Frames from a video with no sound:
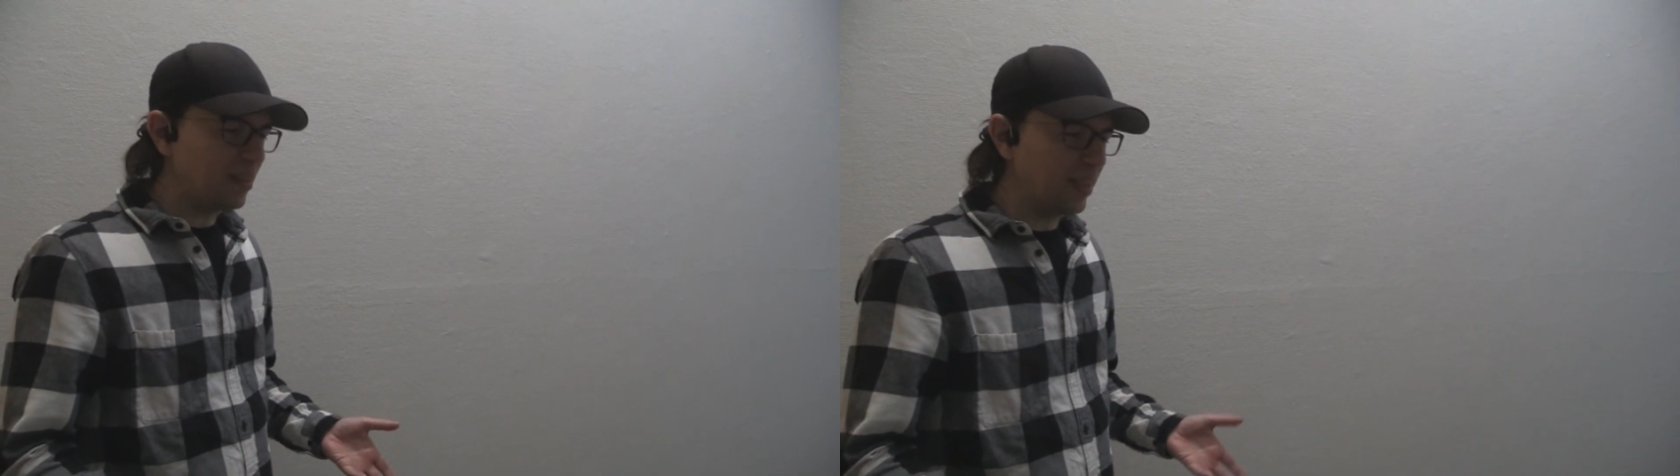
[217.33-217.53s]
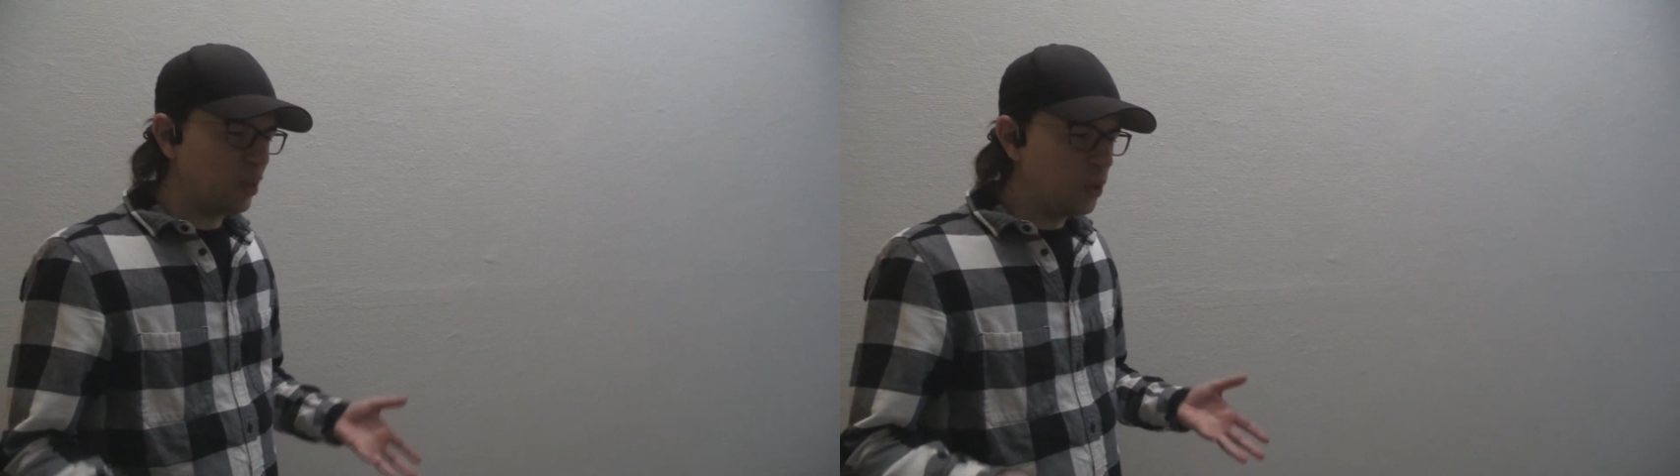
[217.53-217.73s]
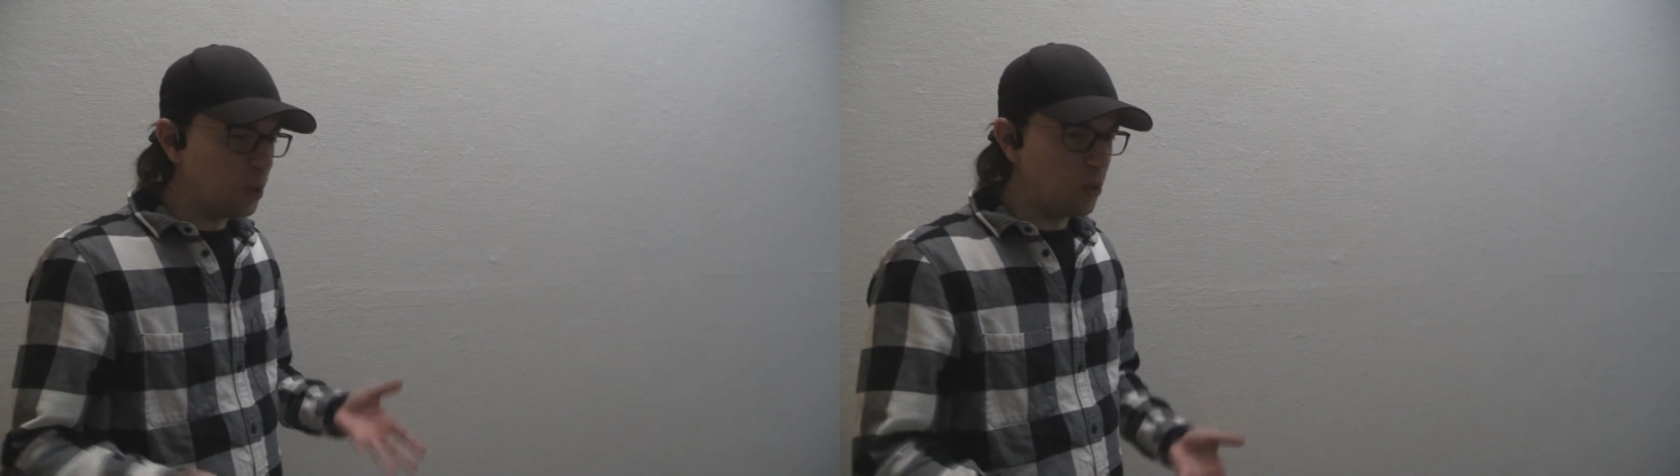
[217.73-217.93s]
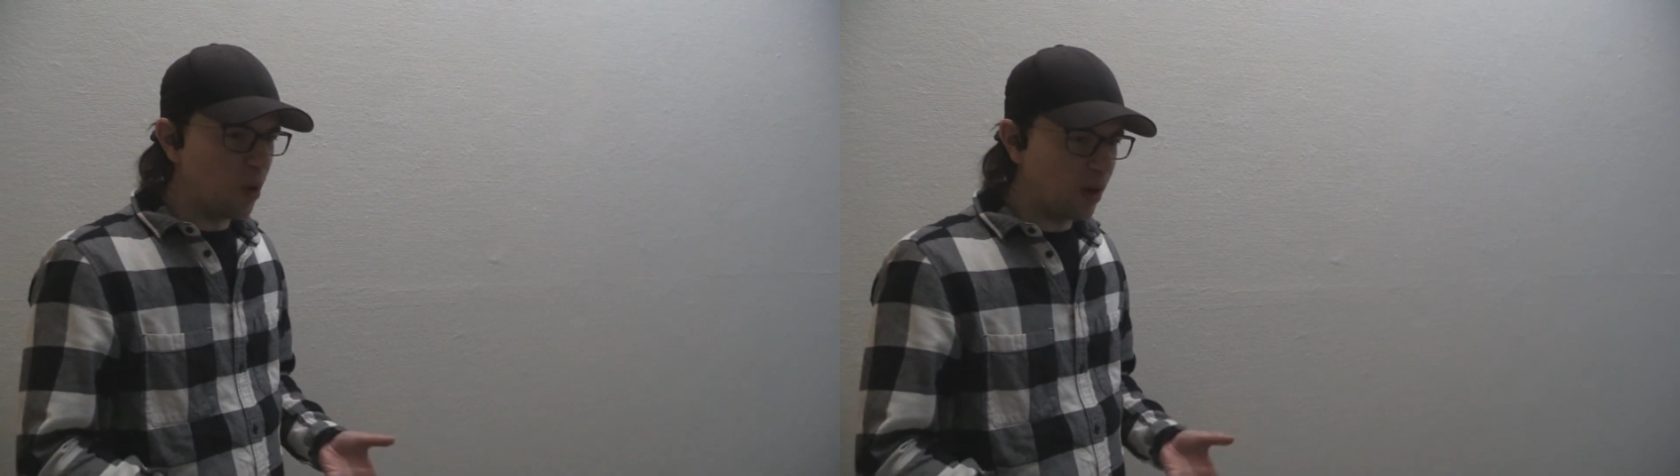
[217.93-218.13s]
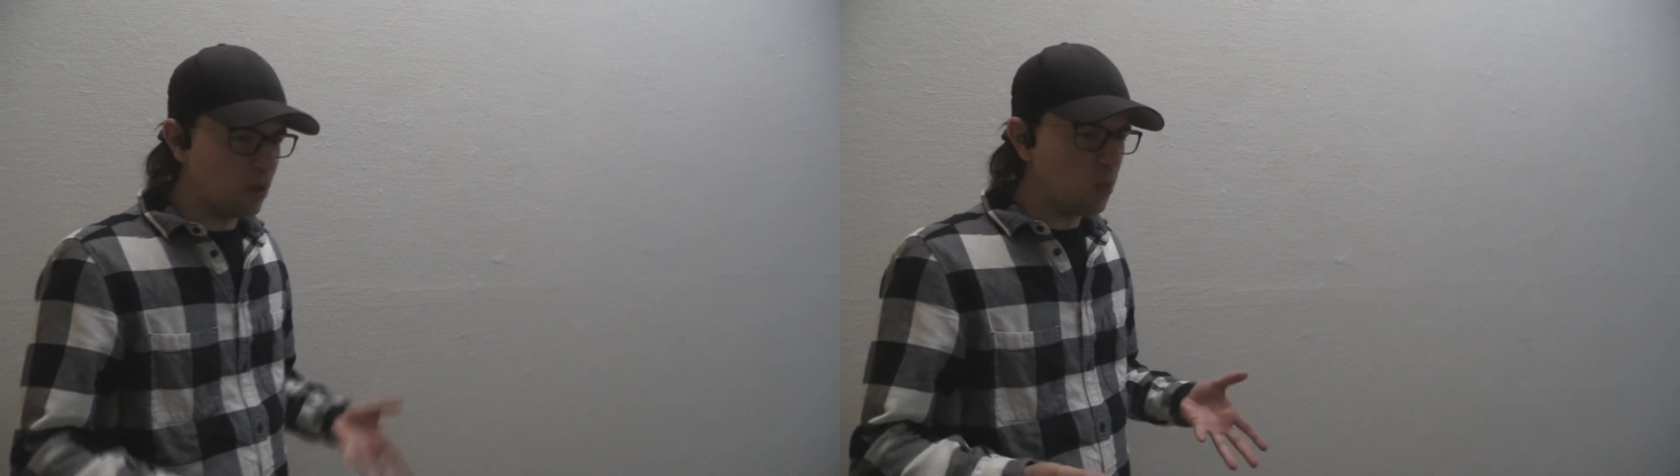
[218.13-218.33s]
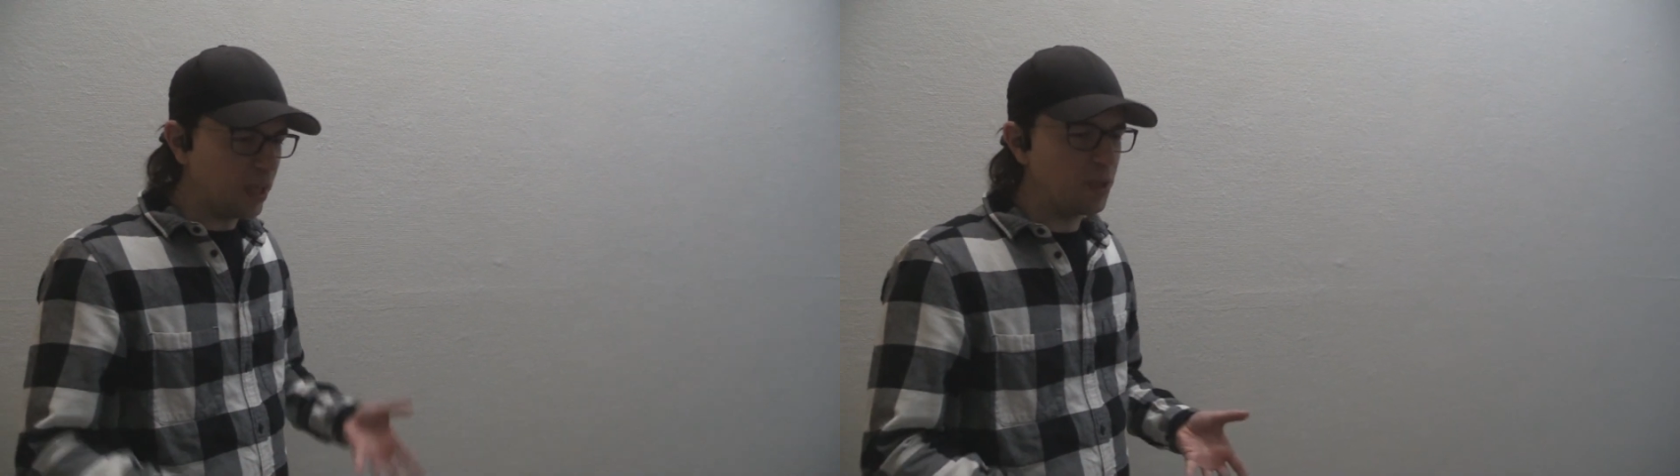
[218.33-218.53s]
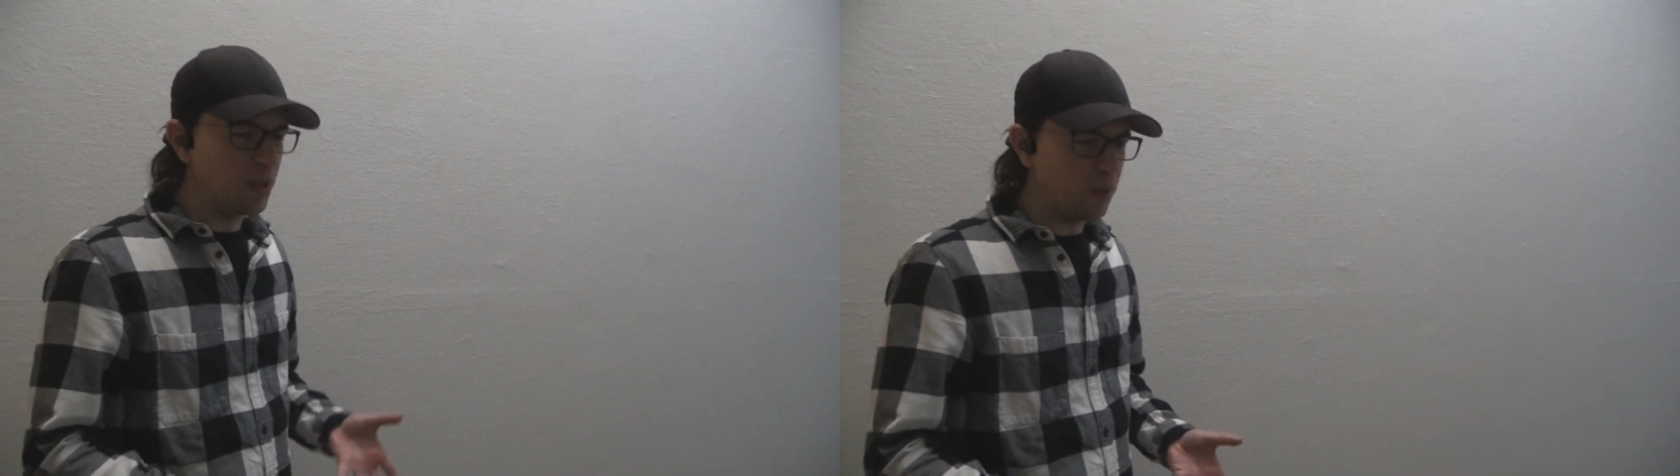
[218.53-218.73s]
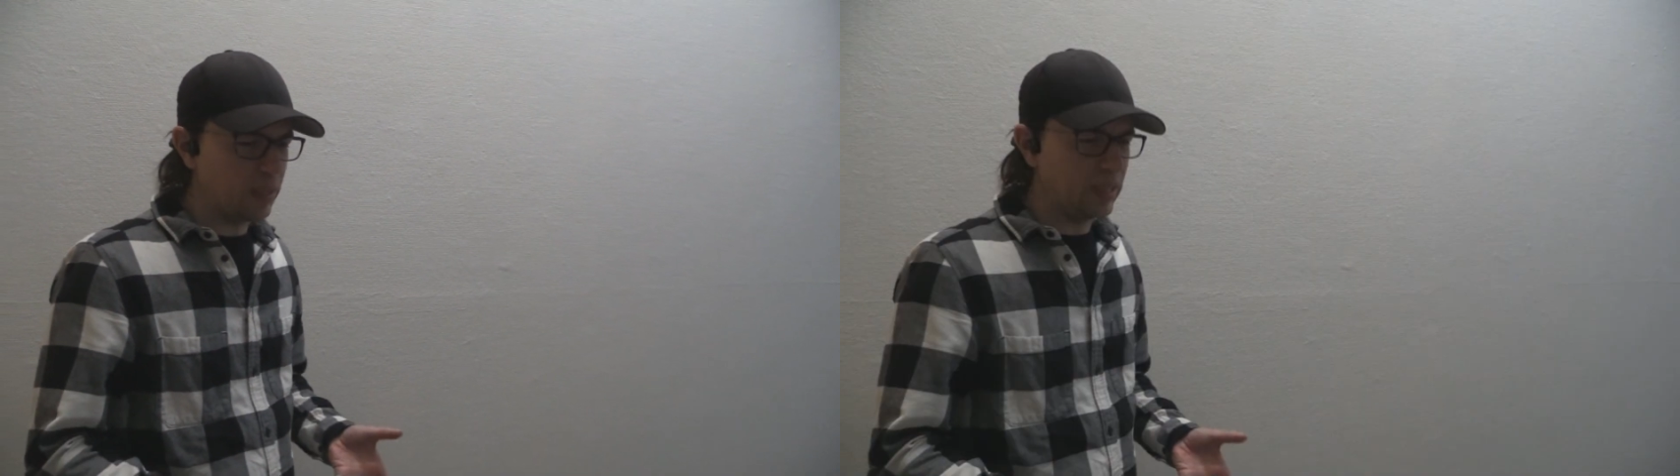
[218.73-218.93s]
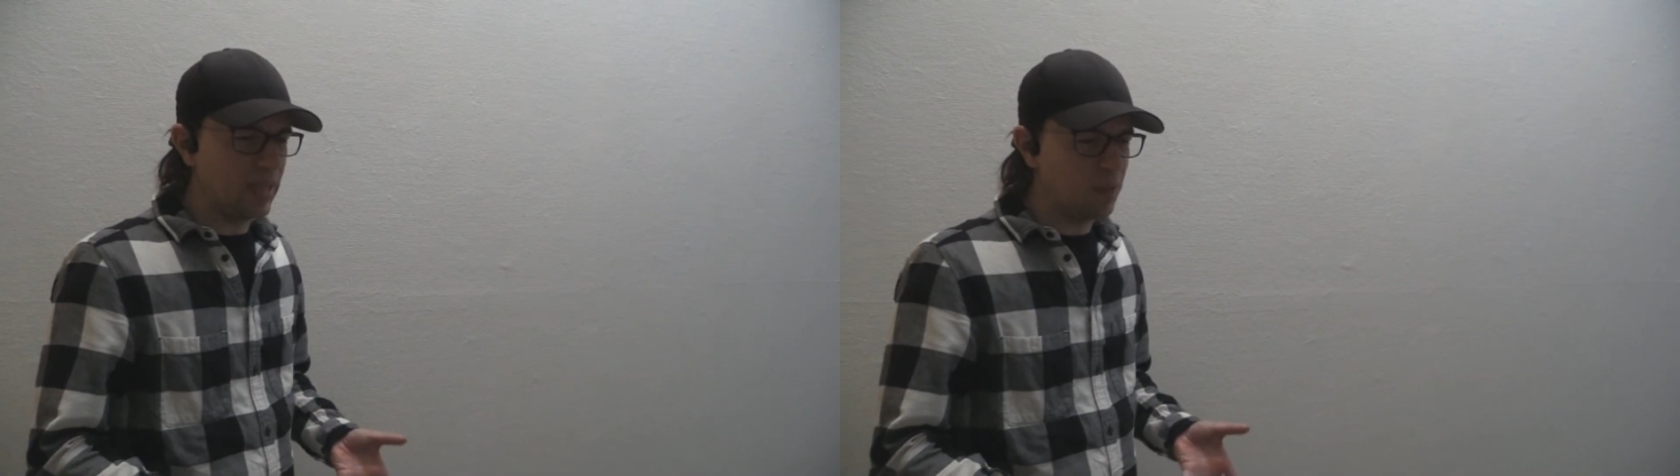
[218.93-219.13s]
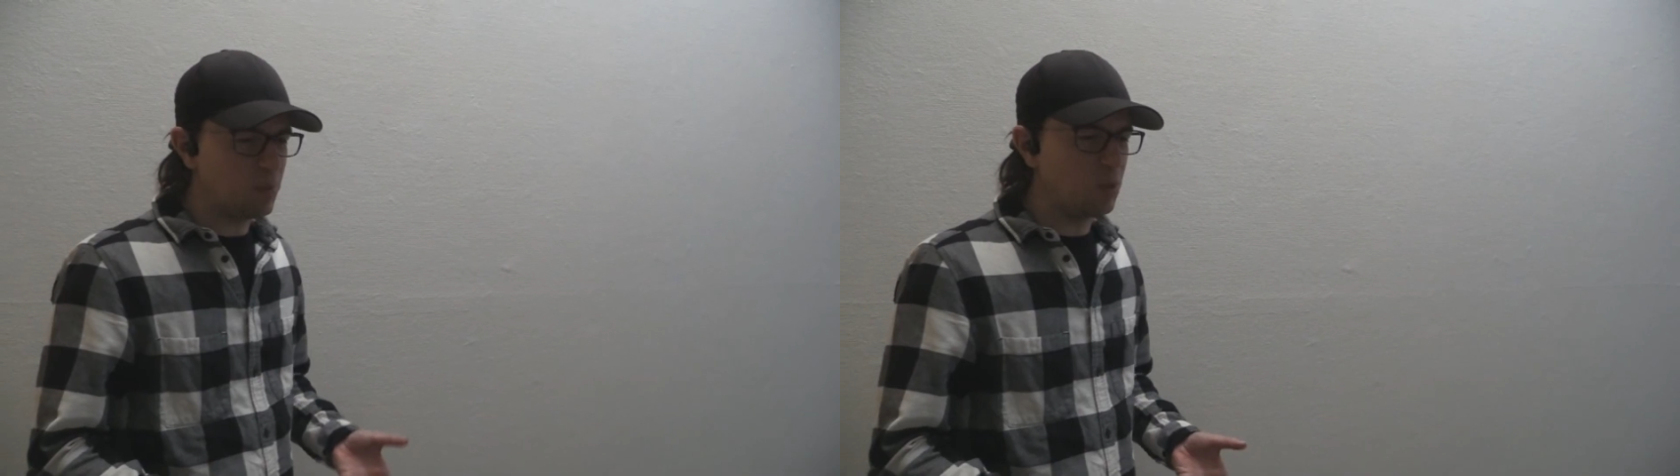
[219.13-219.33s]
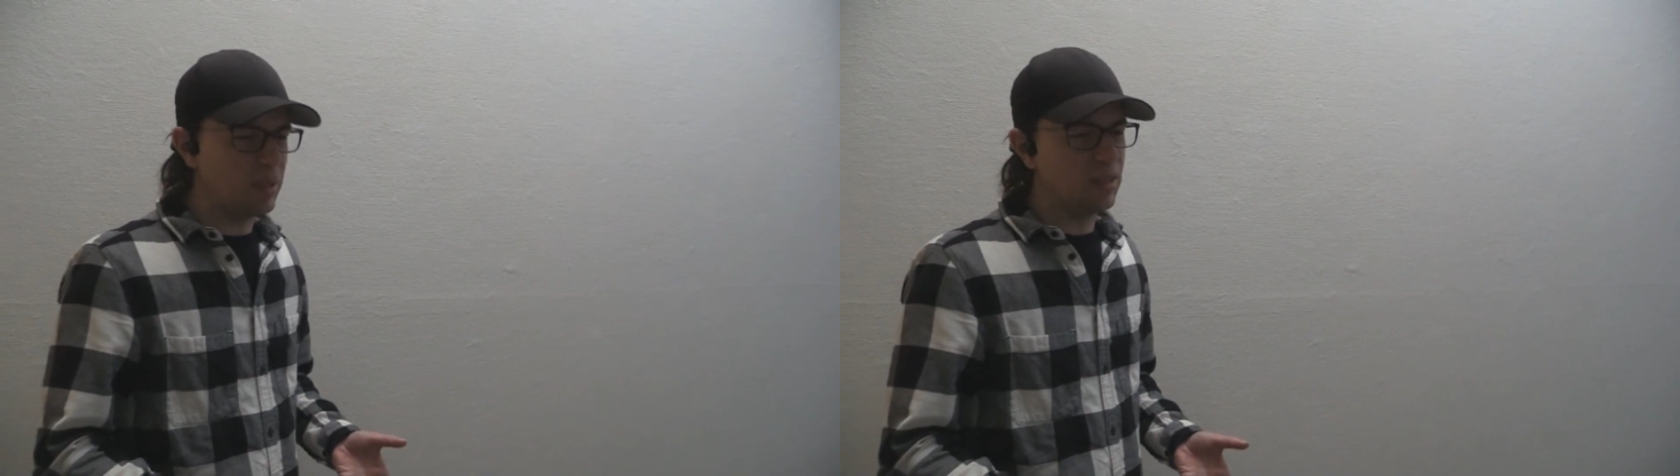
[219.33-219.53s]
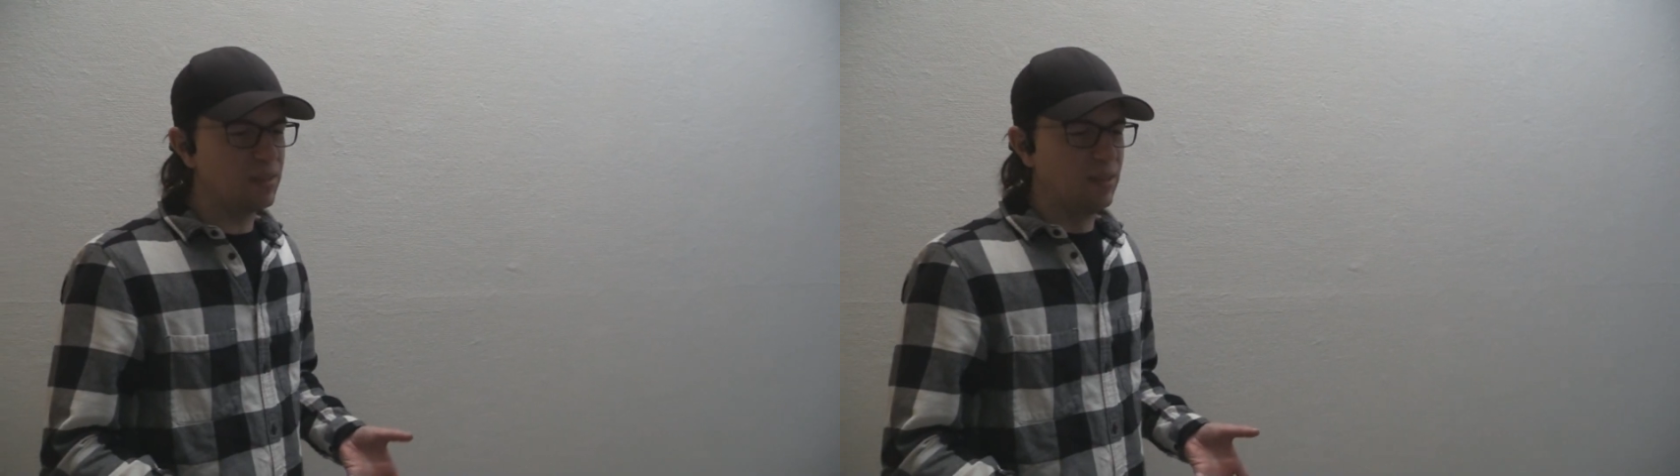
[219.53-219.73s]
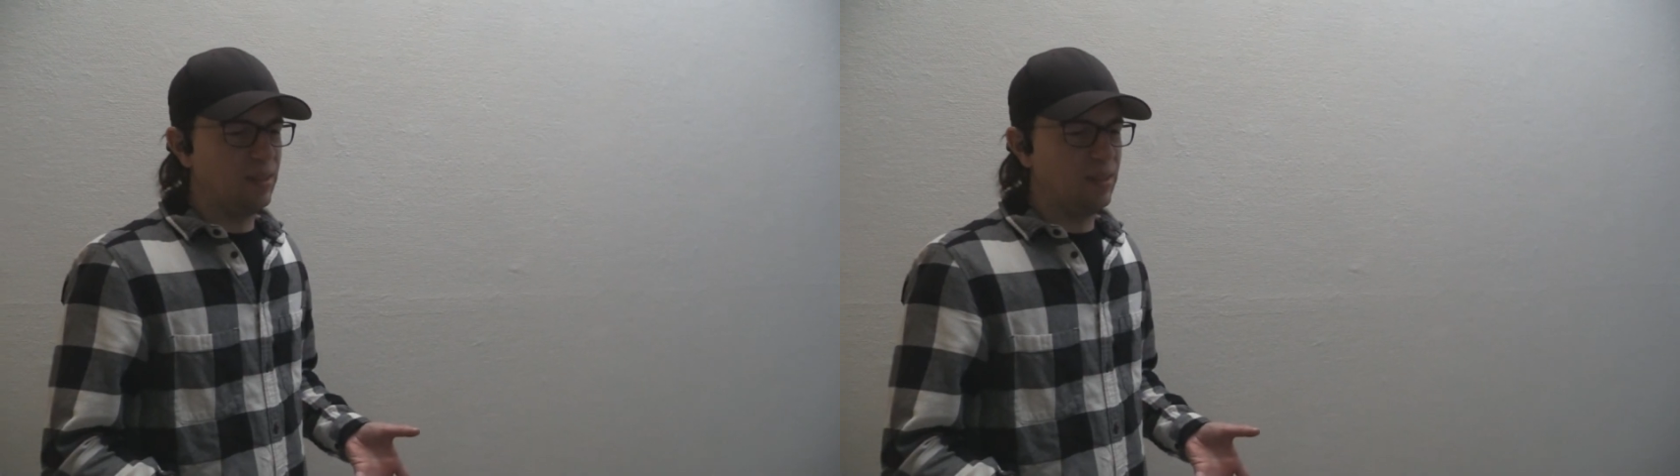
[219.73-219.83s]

like who you are and what you're doing in that moment.